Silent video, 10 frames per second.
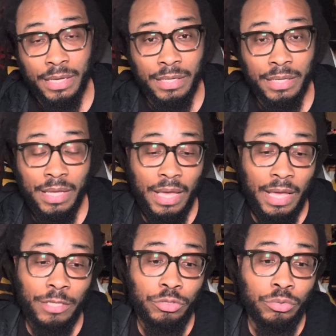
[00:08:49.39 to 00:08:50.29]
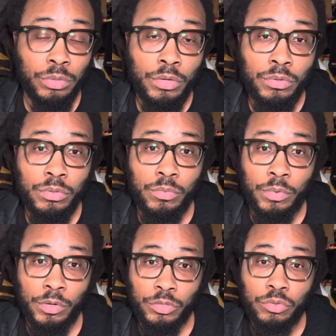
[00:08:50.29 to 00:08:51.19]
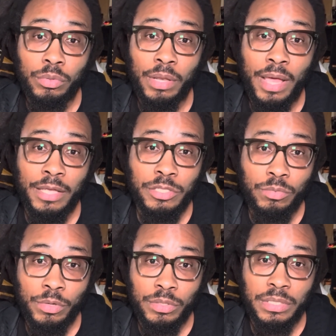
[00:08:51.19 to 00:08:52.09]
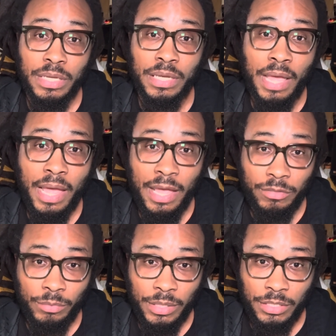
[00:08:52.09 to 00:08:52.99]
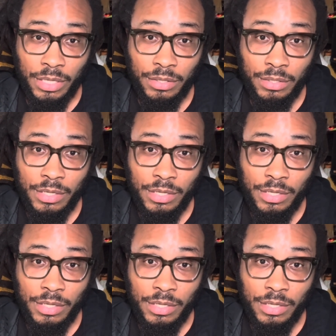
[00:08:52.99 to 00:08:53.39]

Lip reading: And as you learn the words, utilize the words to interact with each other.